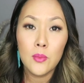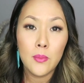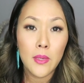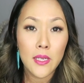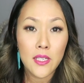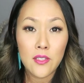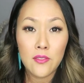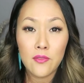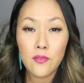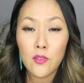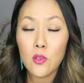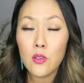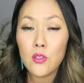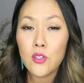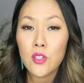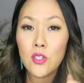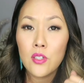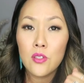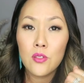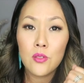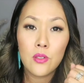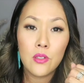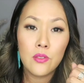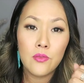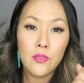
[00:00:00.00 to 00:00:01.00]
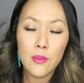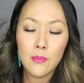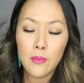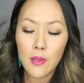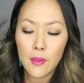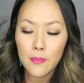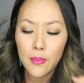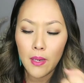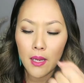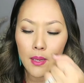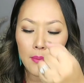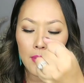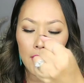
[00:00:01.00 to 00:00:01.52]
do my devotions or I'll read my
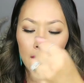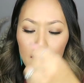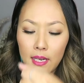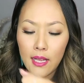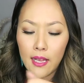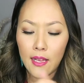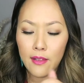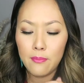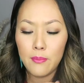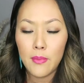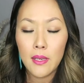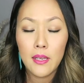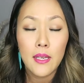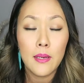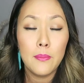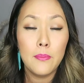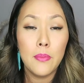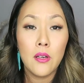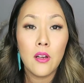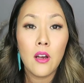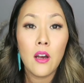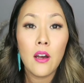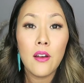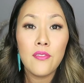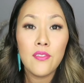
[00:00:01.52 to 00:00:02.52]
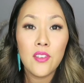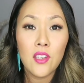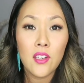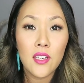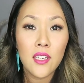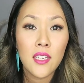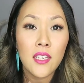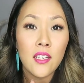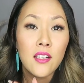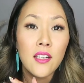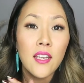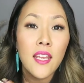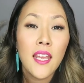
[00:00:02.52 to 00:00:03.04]
Bible and have my cup of coffee on
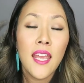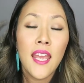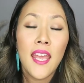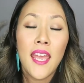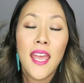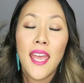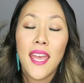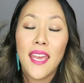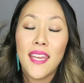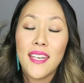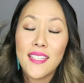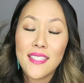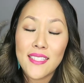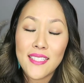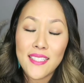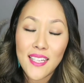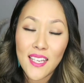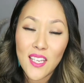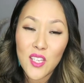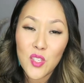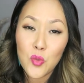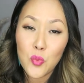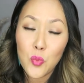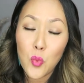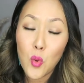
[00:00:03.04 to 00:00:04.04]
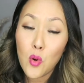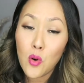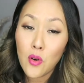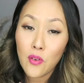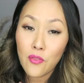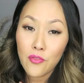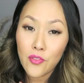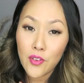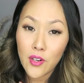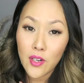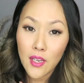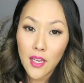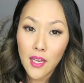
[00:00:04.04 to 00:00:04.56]
here and it stays
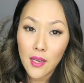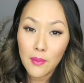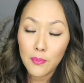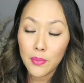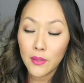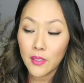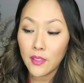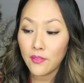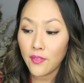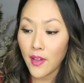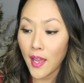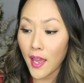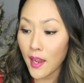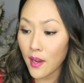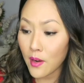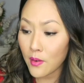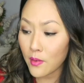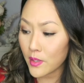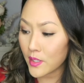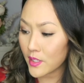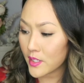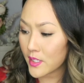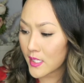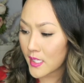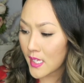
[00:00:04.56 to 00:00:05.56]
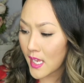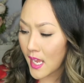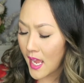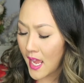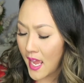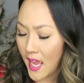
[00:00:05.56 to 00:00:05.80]
warm for a couple of hours.